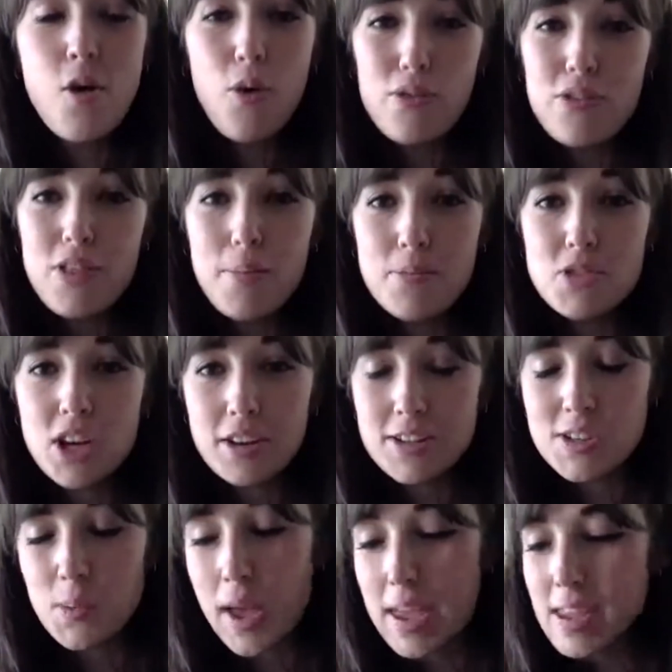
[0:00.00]
of them chucked
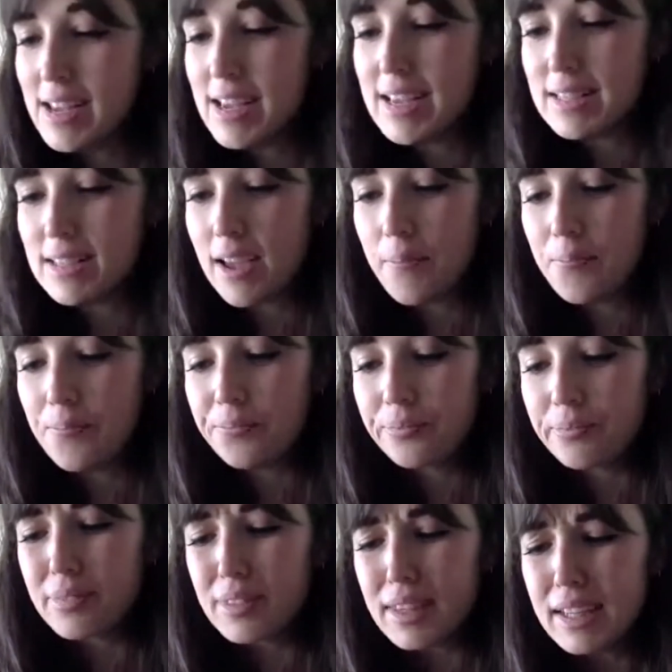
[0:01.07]
away, and it is
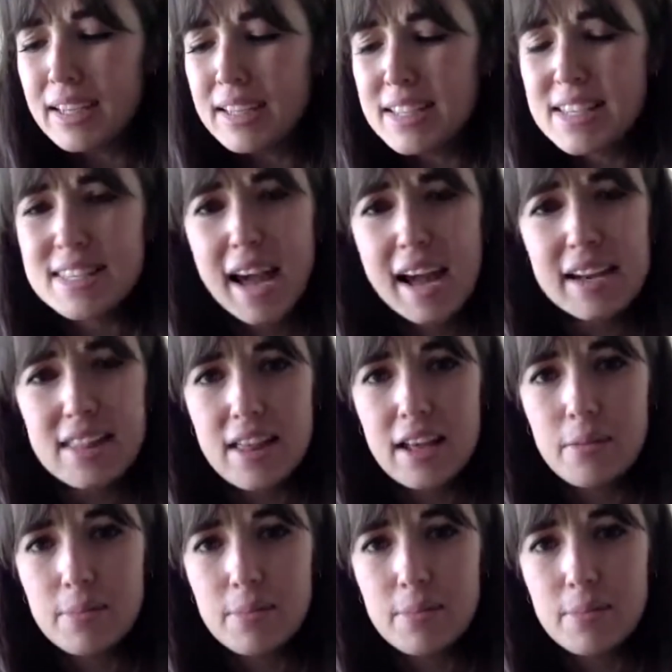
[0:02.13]
it's a sad thing